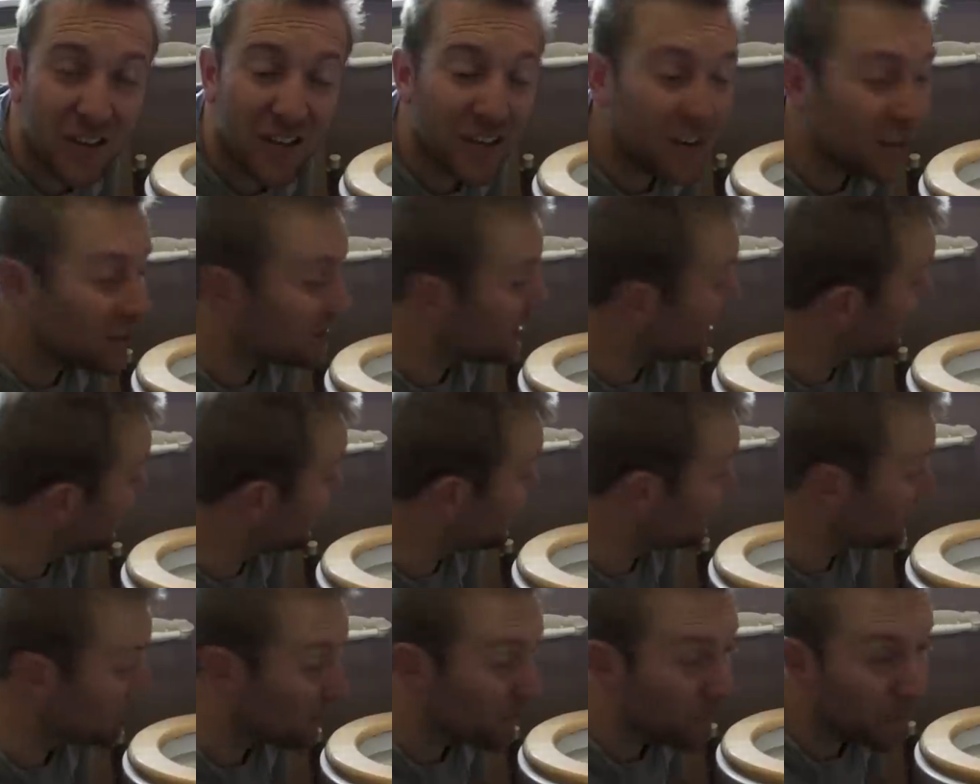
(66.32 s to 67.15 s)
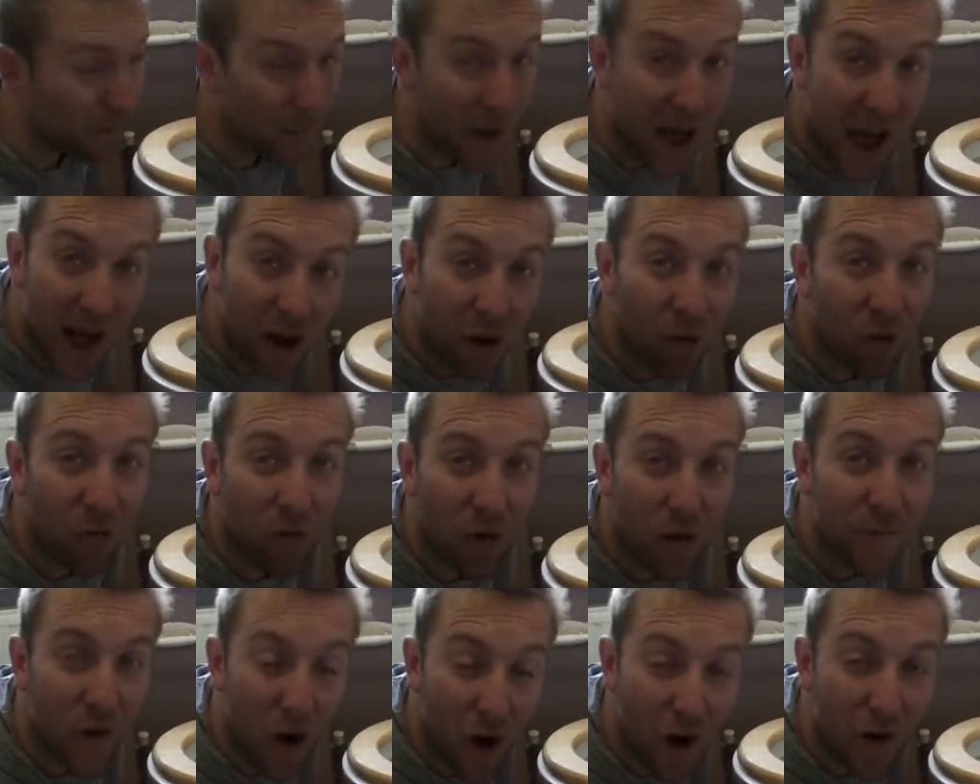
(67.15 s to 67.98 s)
It's going to take us
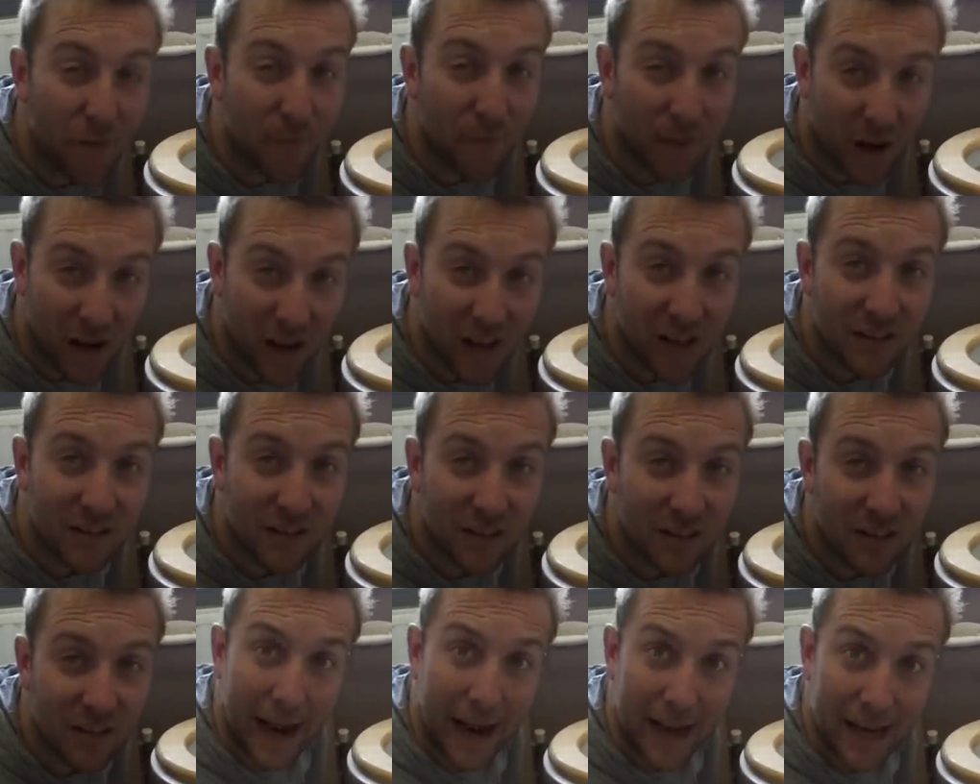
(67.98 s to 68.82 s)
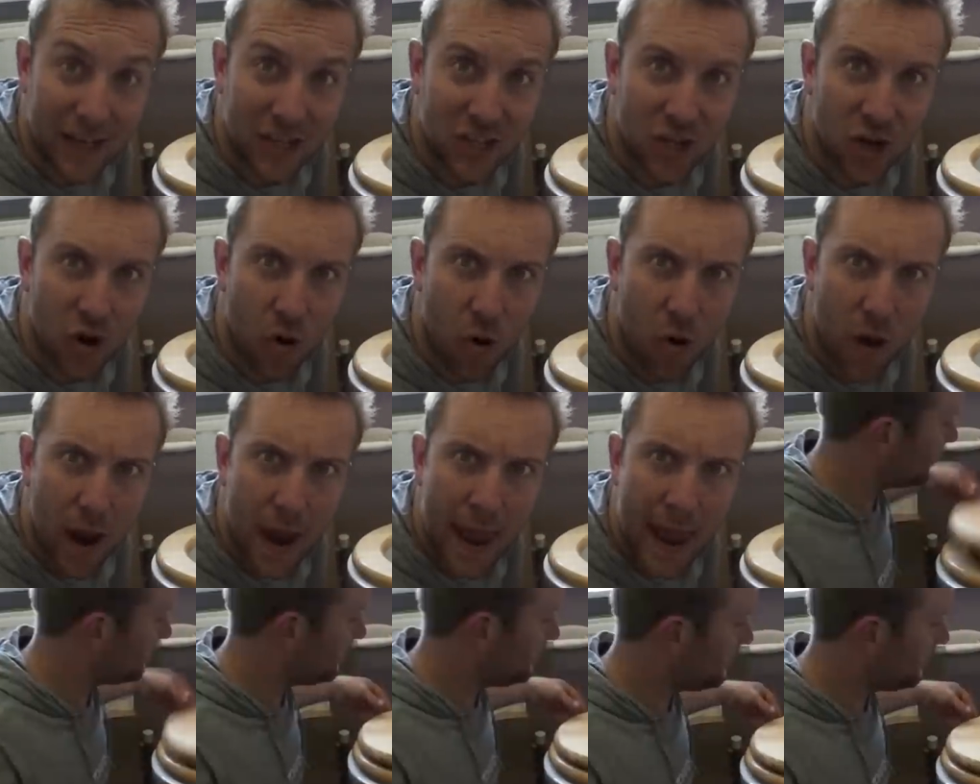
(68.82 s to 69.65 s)
about 5 minutes. Enjoy.